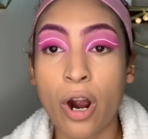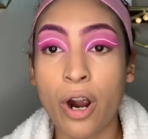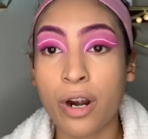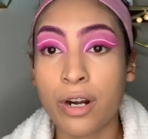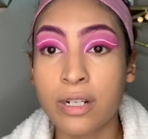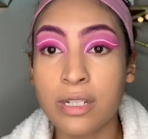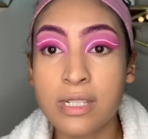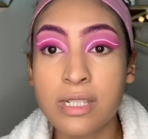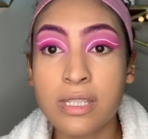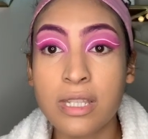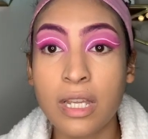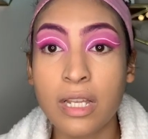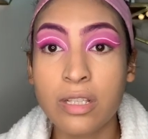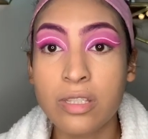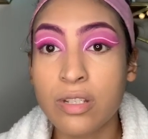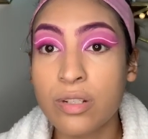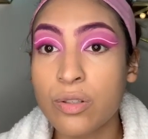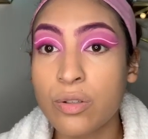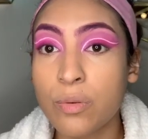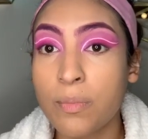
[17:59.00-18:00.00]
hardest thing
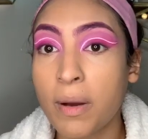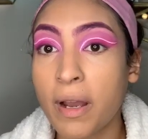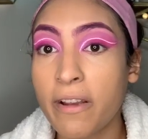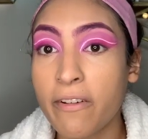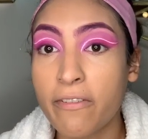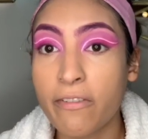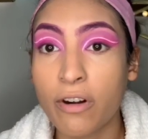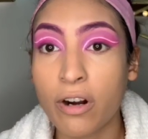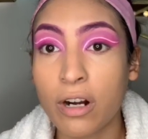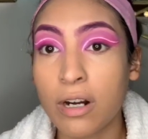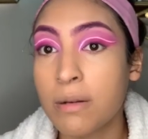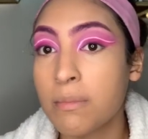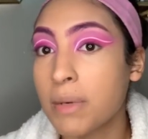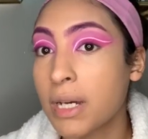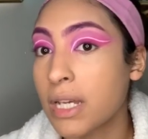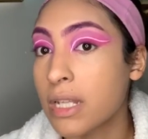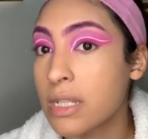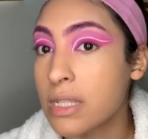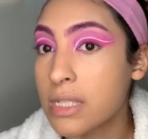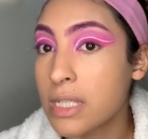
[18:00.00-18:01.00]
to do by far in my
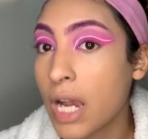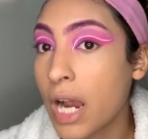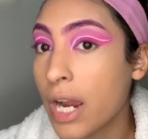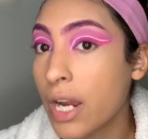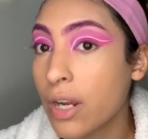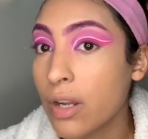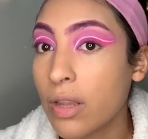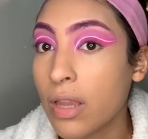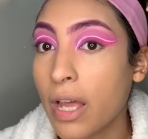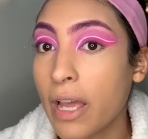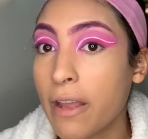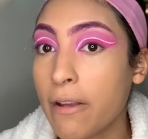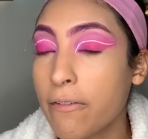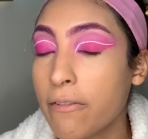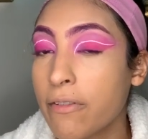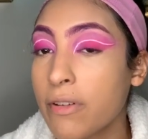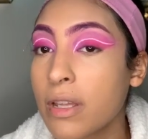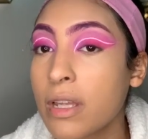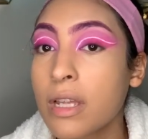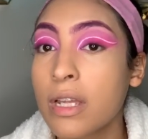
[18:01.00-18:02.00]
entire life.
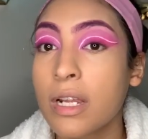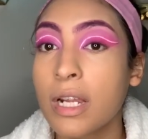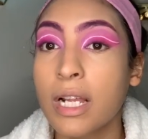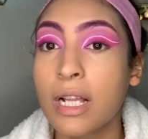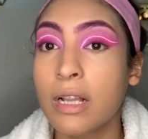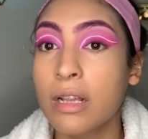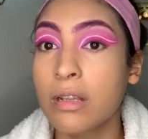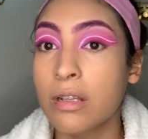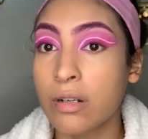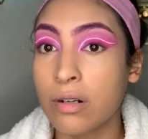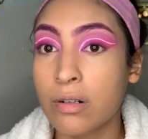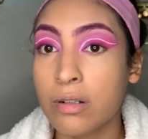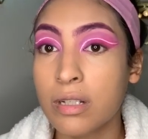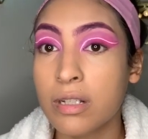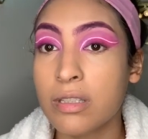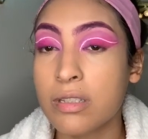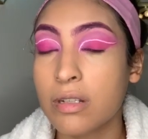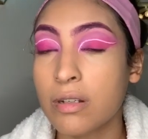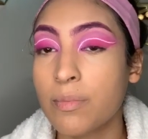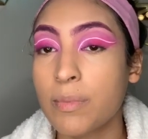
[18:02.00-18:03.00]
It literally
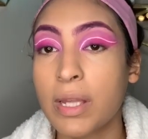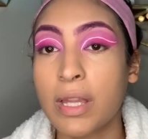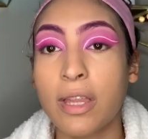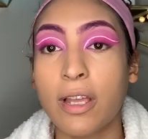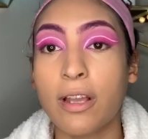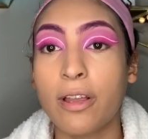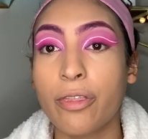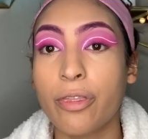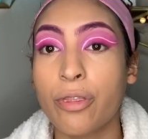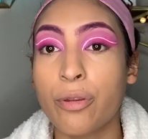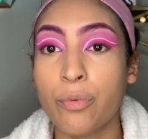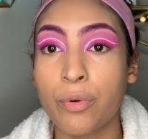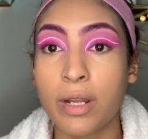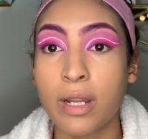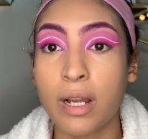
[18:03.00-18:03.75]
took me like 3